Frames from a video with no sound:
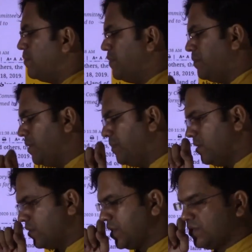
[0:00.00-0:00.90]
people
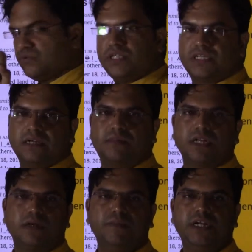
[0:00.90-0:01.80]
belonging to the tribal
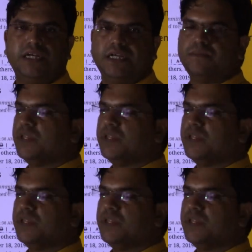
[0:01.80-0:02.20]
community,